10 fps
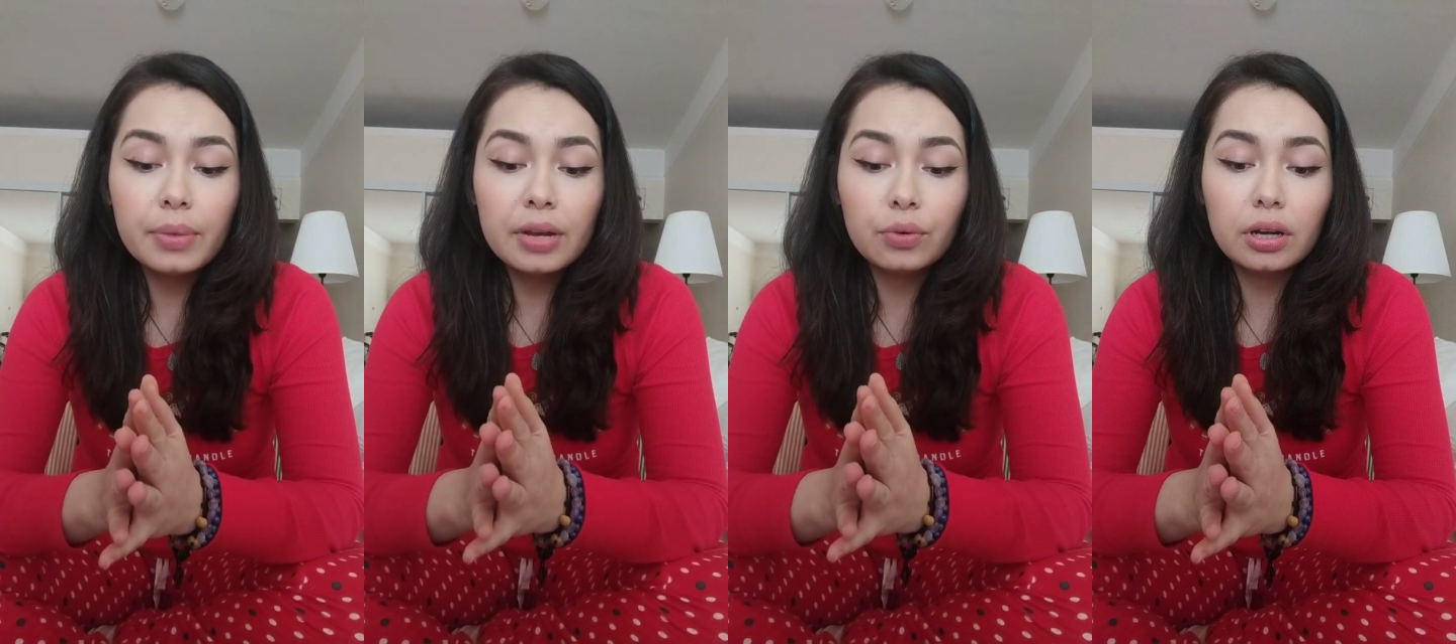
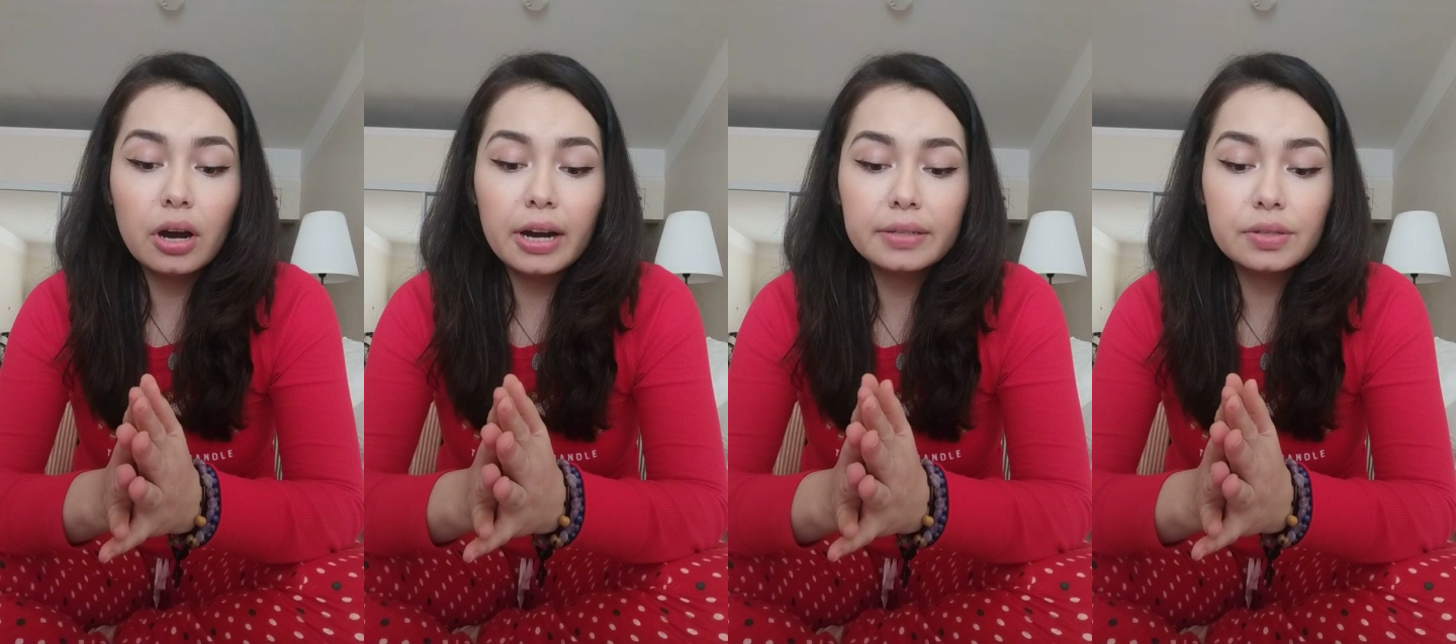in
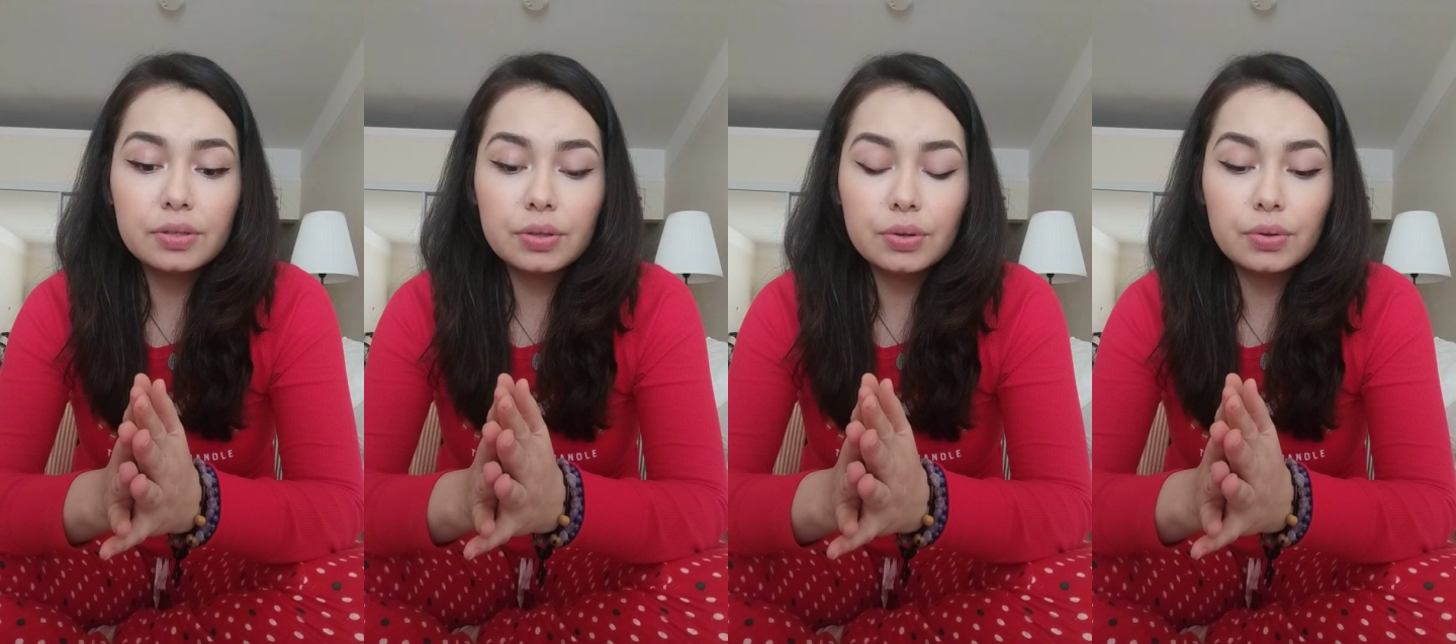regards
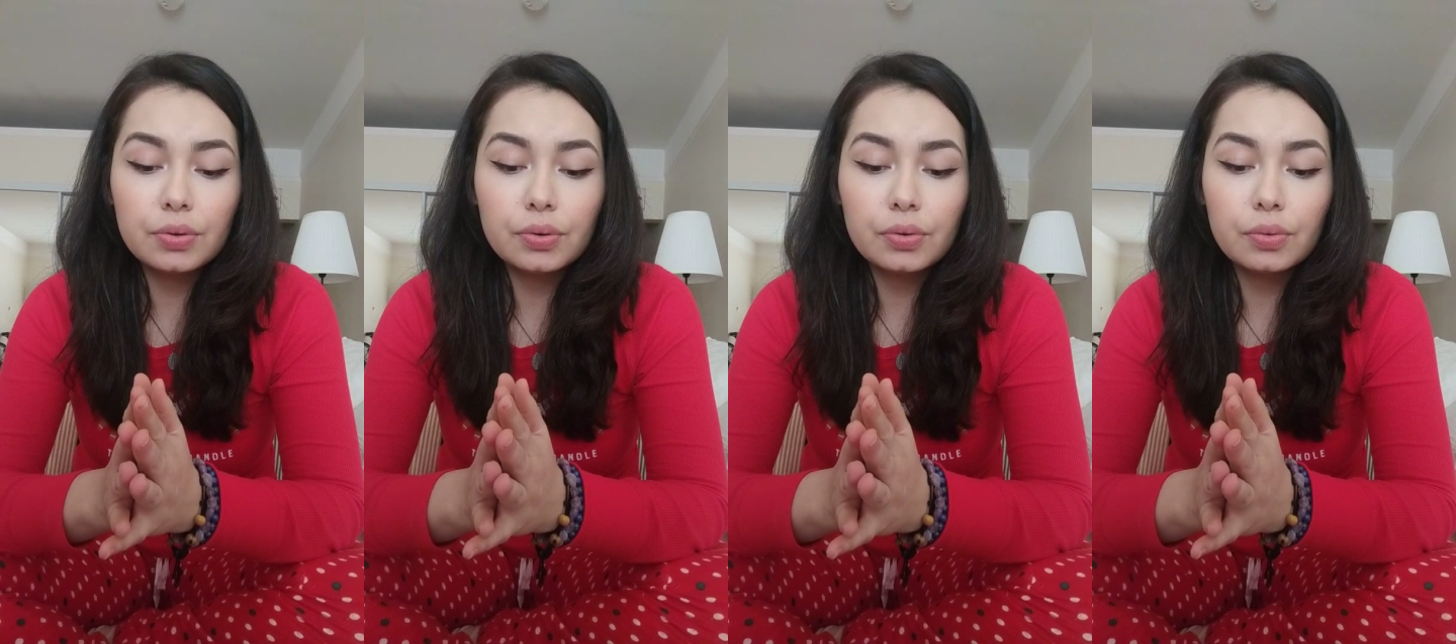
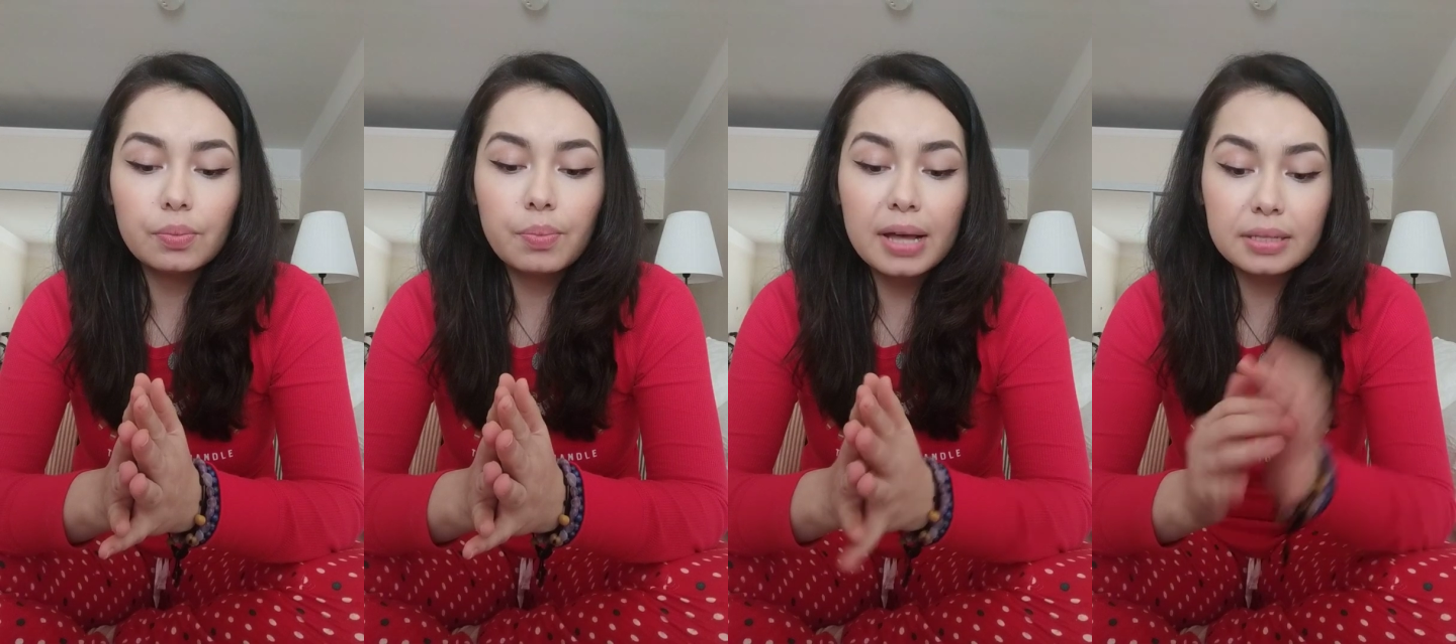to
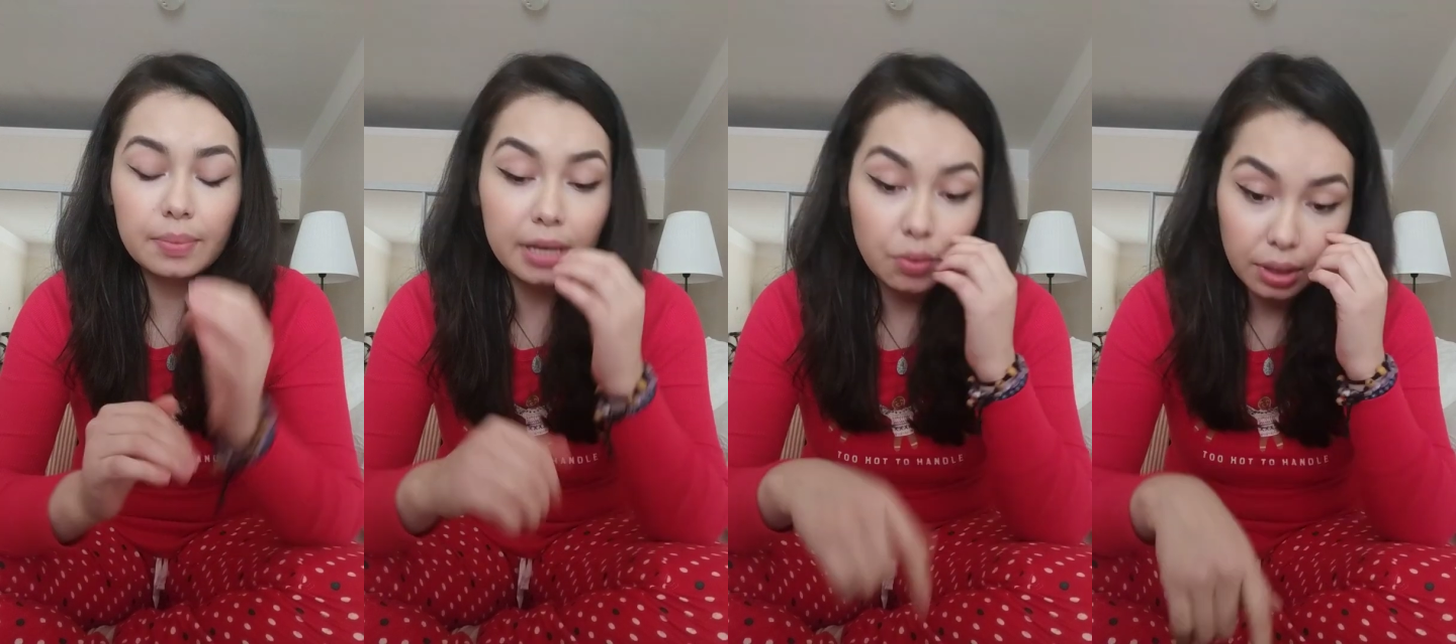possibly